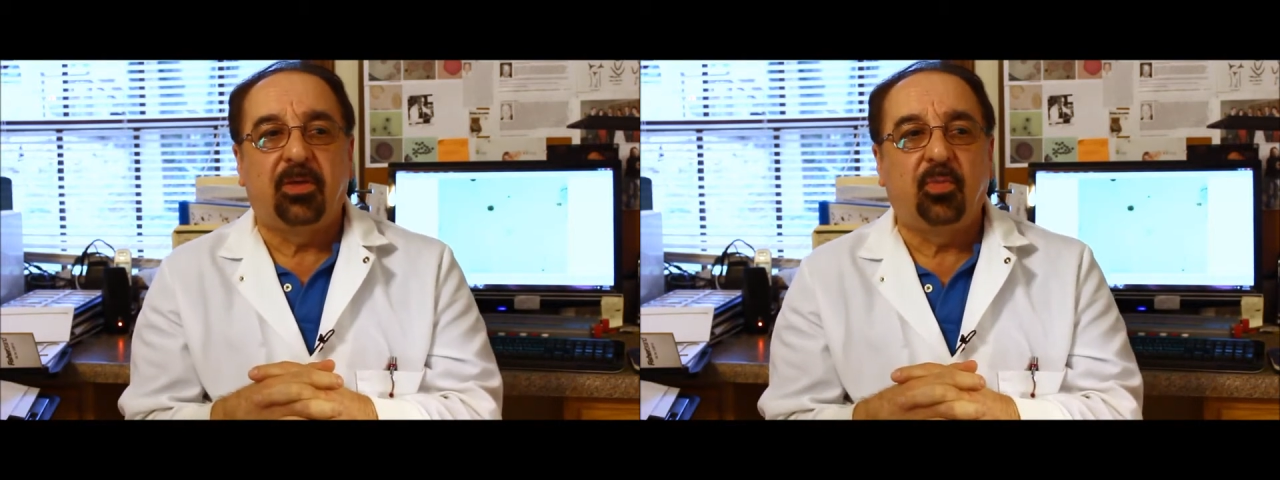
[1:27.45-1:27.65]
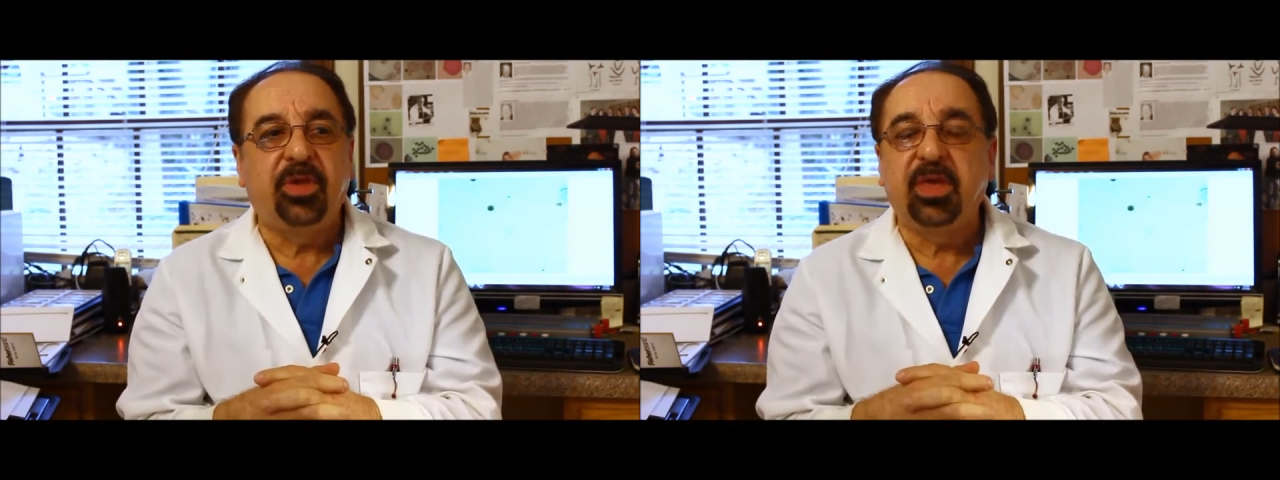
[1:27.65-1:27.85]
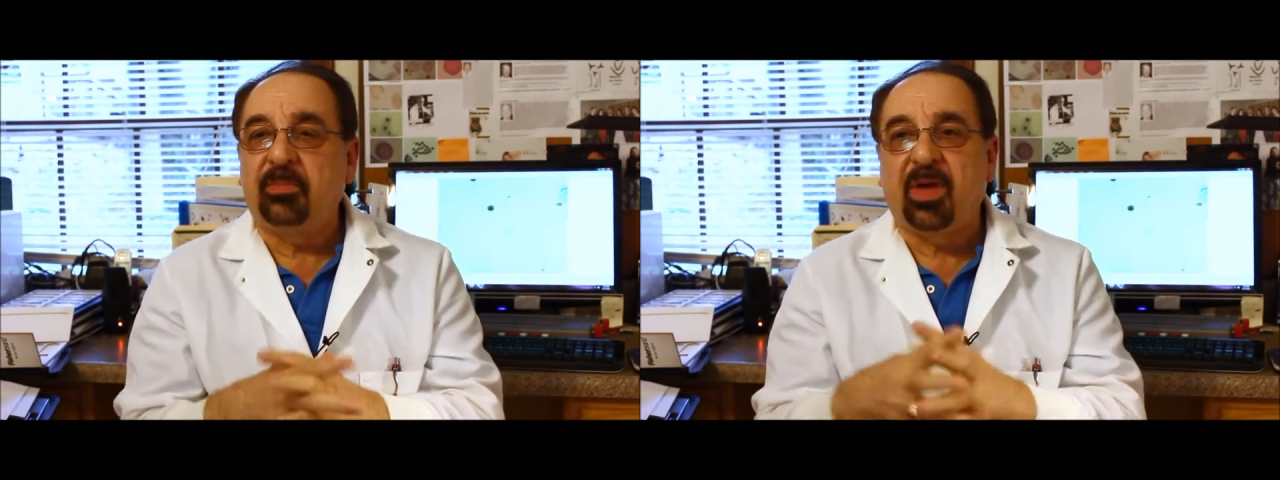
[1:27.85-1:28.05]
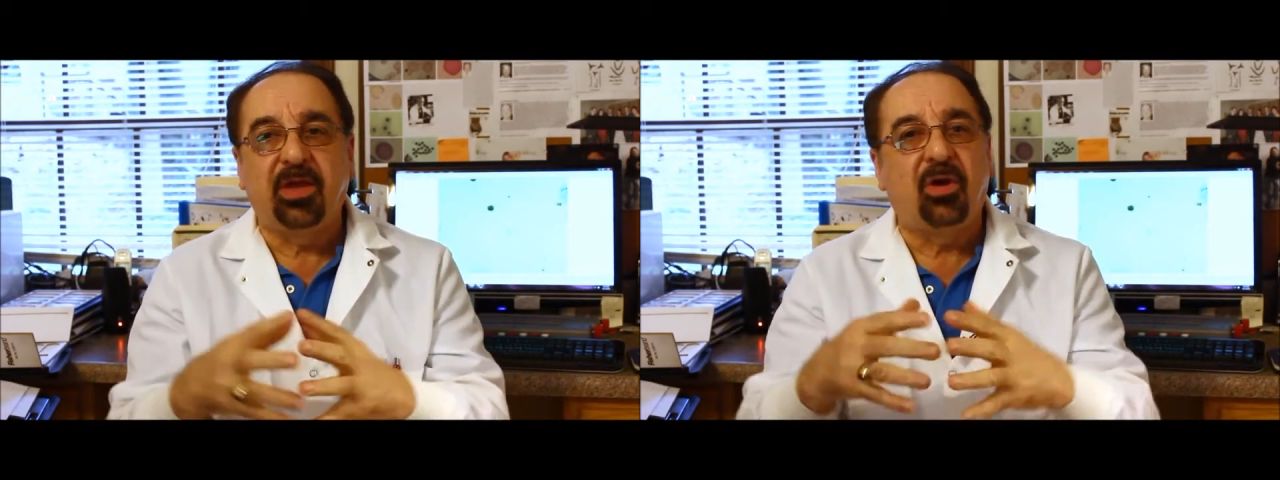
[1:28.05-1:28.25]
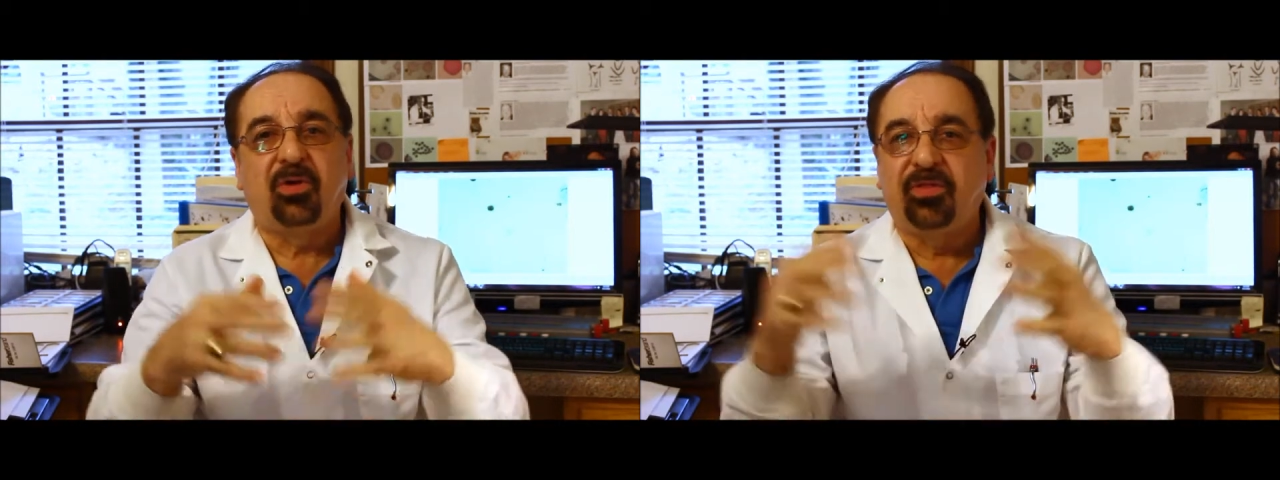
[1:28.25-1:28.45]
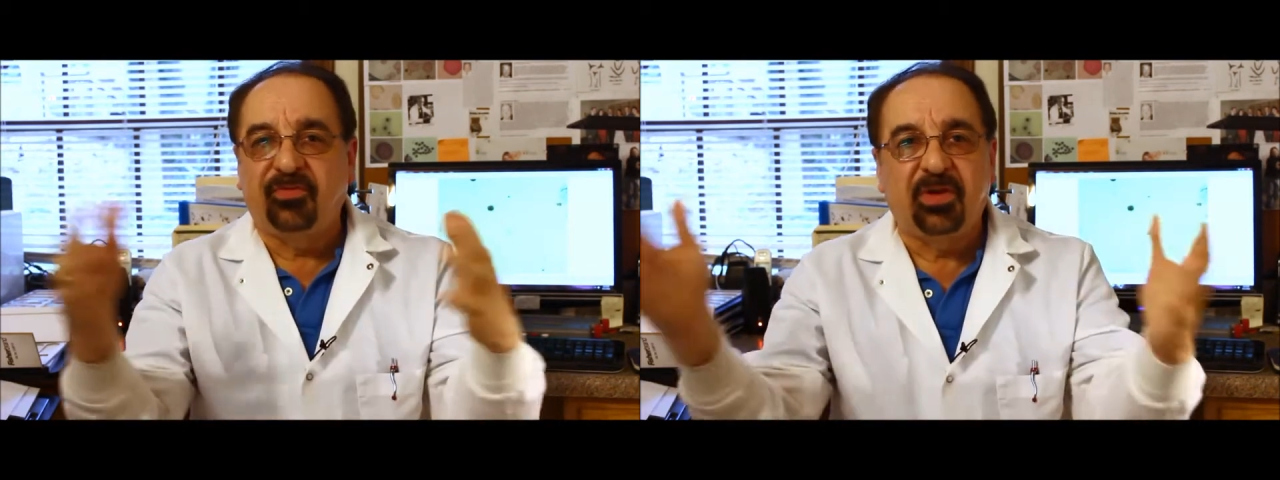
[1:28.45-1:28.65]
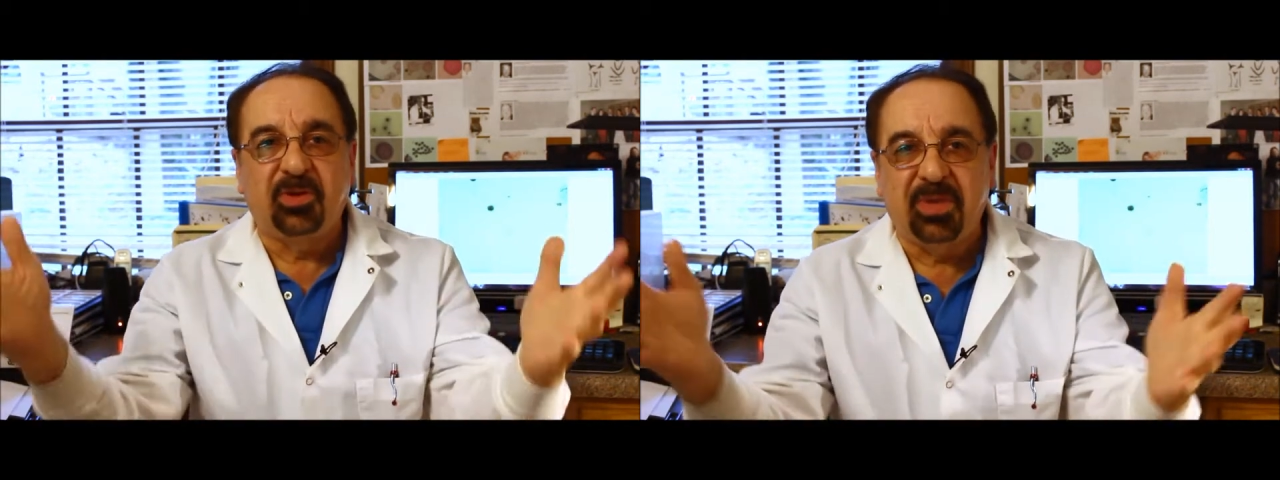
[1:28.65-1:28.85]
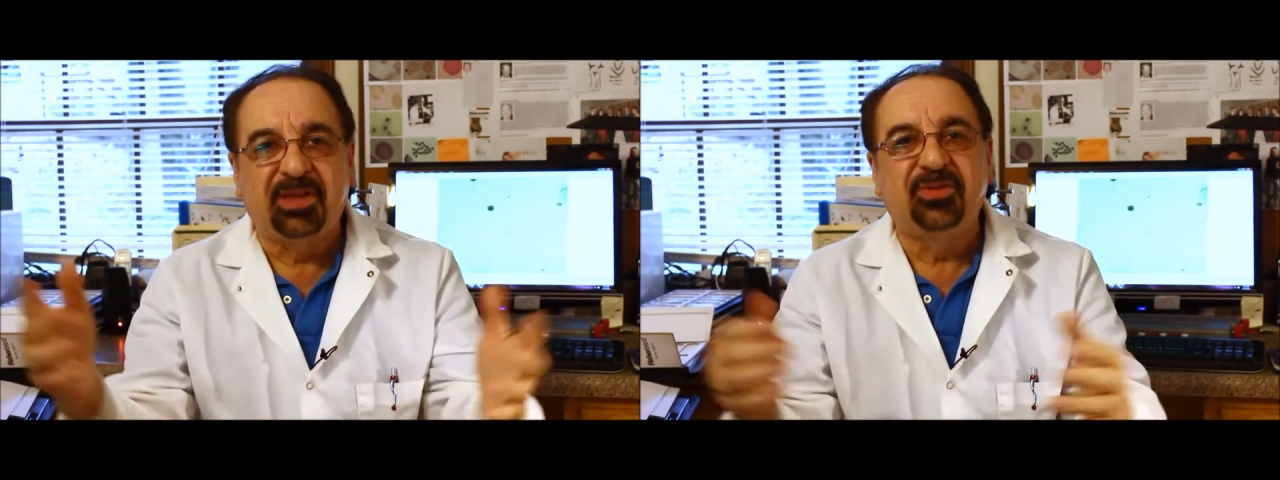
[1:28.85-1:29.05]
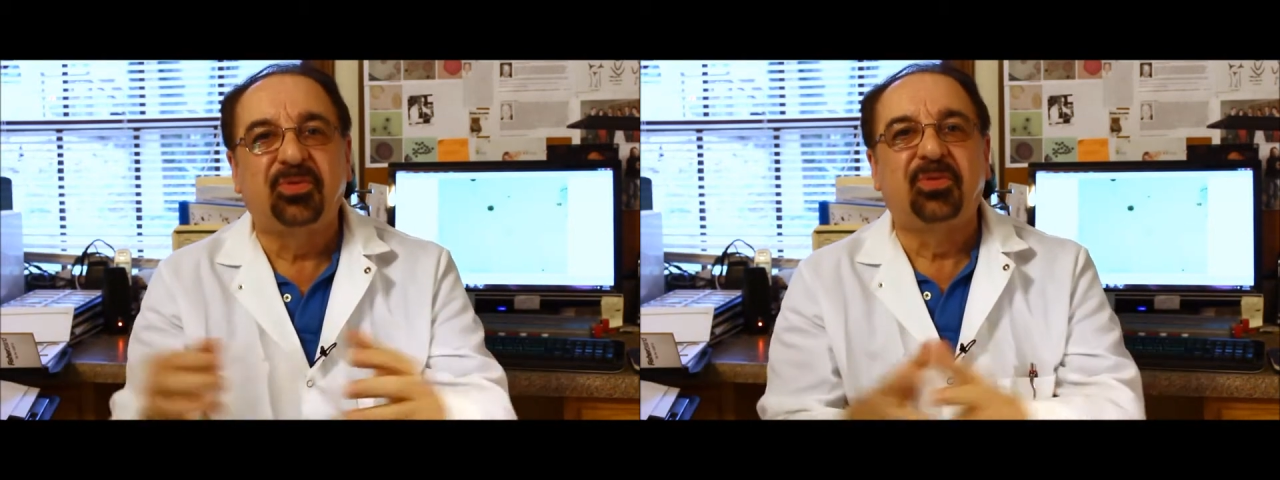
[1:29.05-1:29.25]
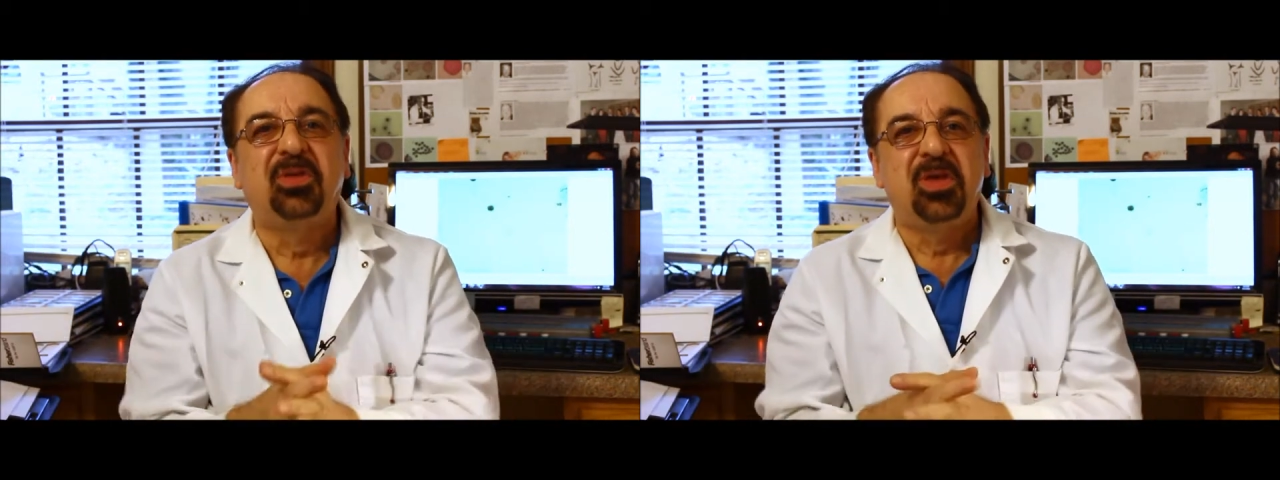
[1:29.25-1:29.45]
We get by all the
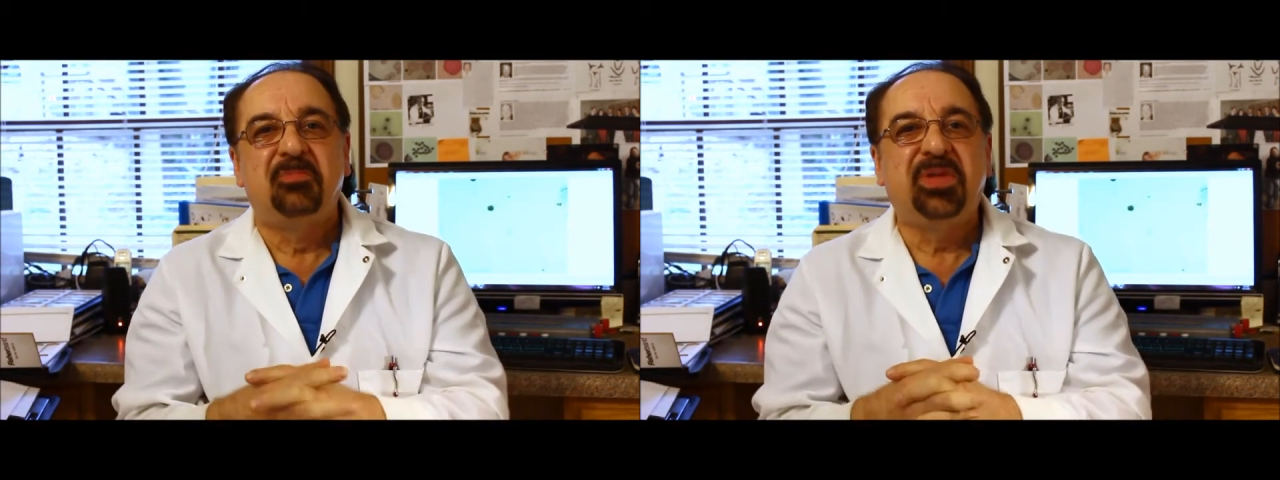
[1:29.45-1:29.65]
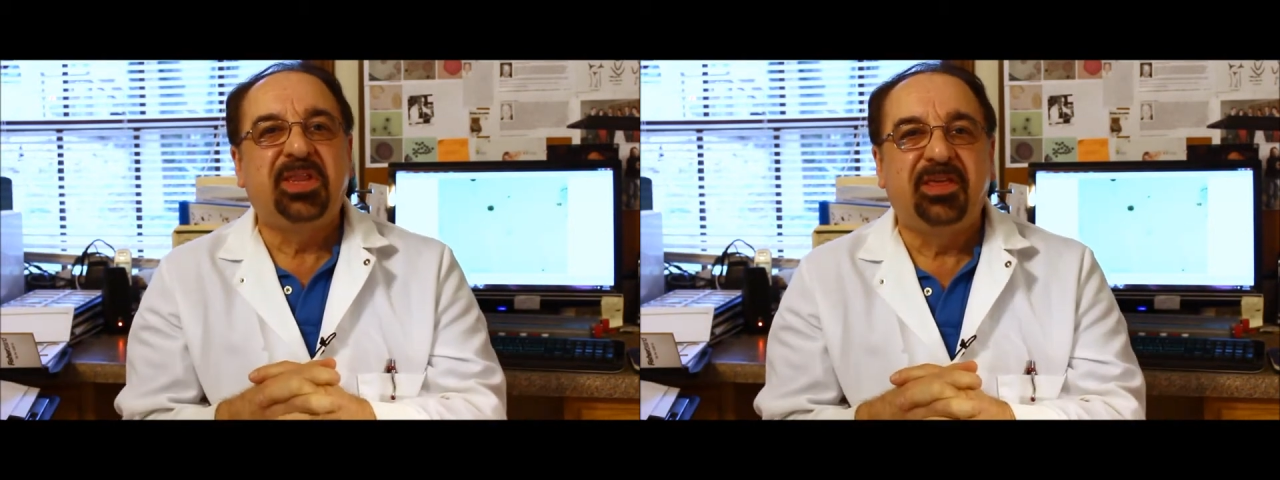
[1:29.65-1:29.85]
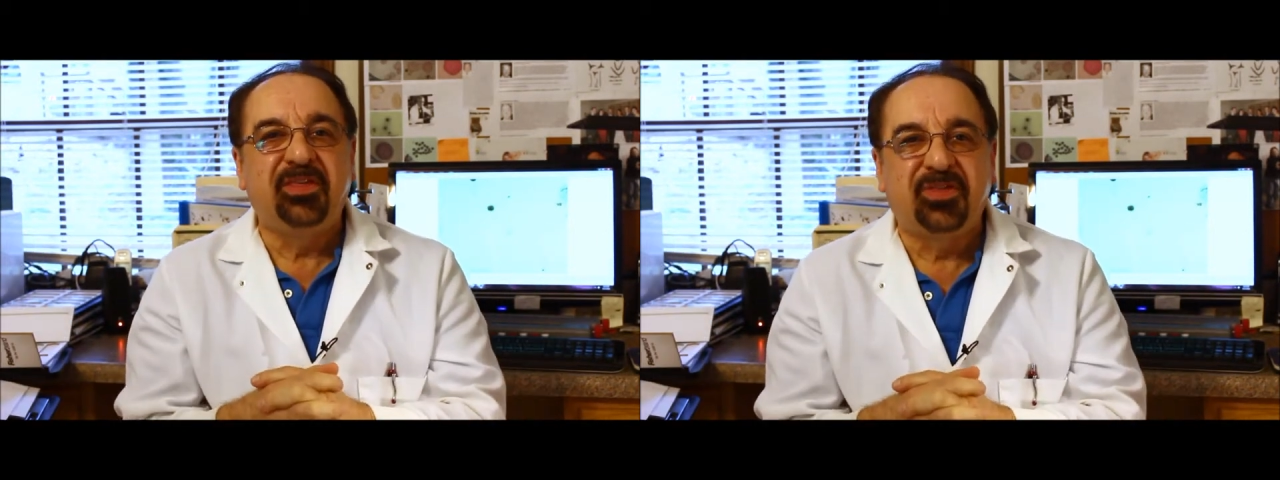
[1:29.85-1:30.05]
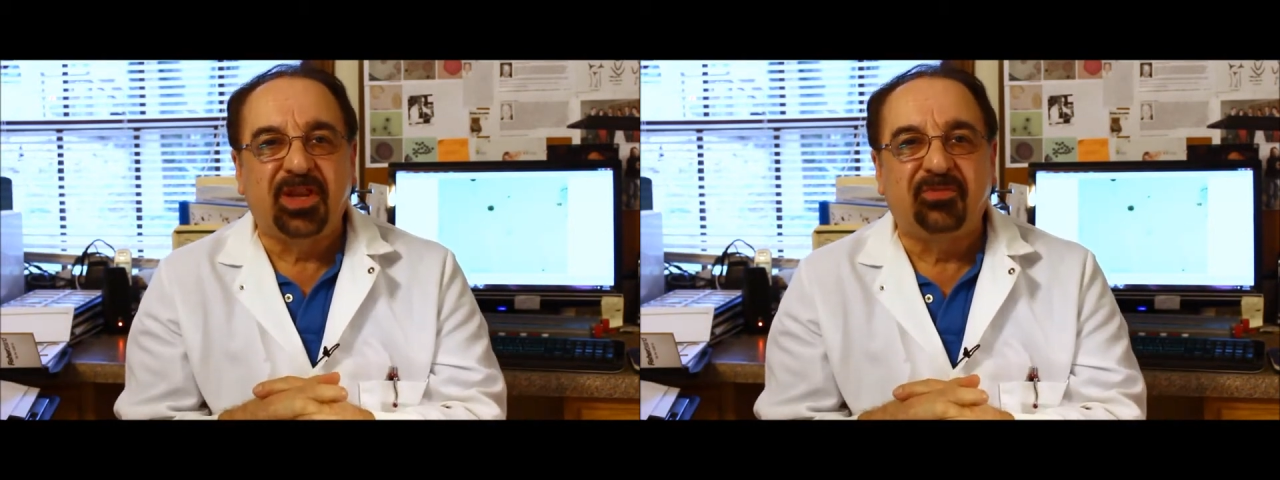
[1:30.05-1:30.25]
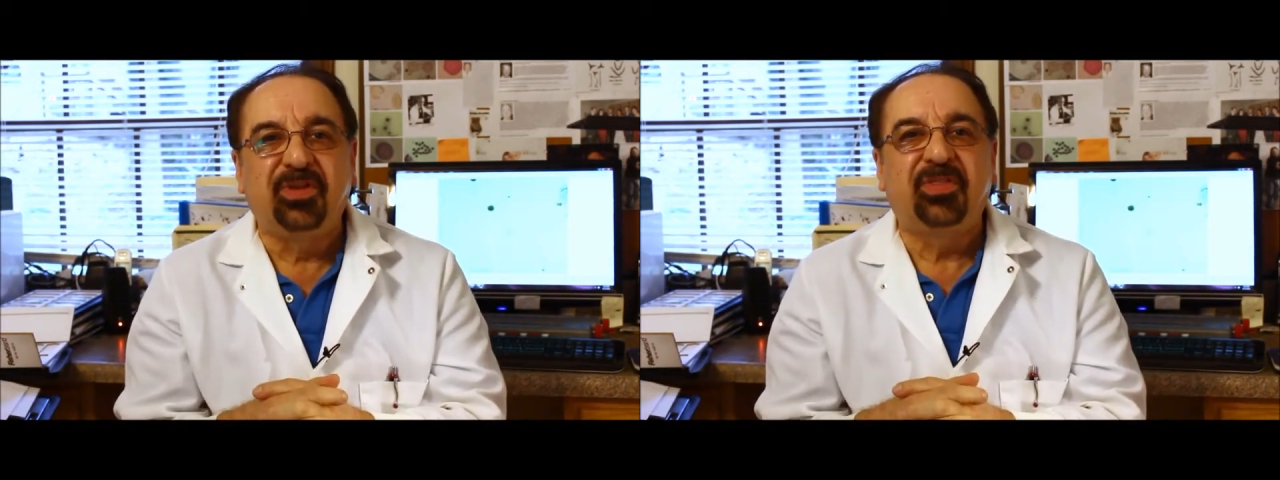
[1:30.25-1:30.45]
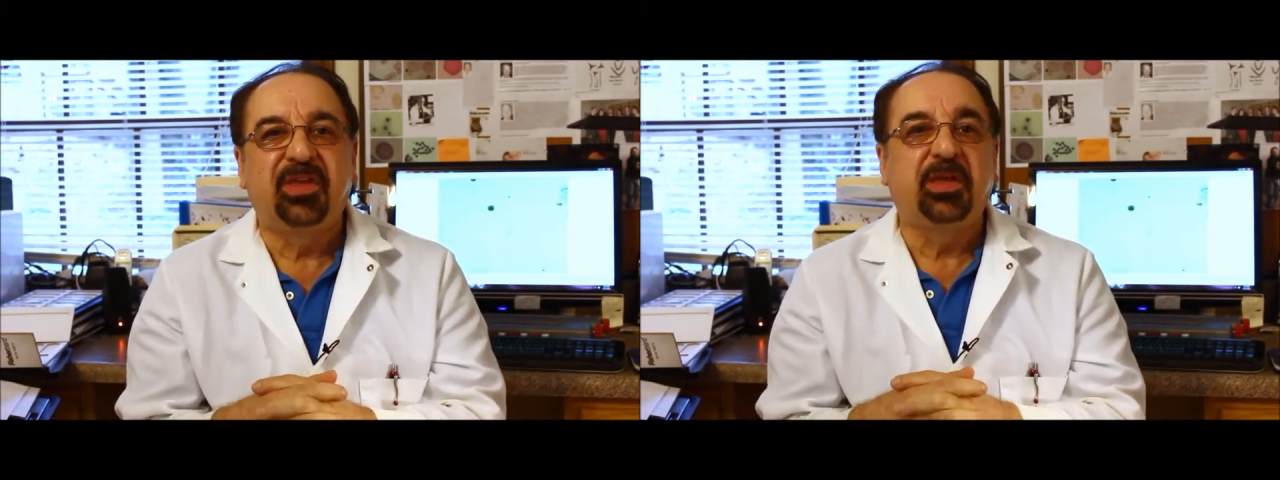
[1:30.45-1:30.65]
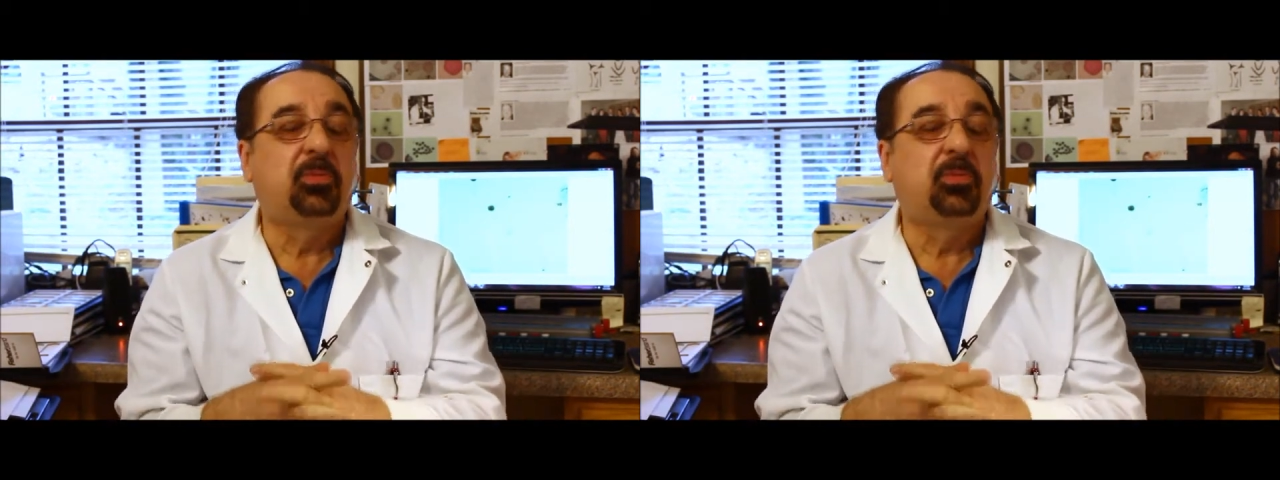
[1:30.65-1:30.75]
fundamental meetings and everything,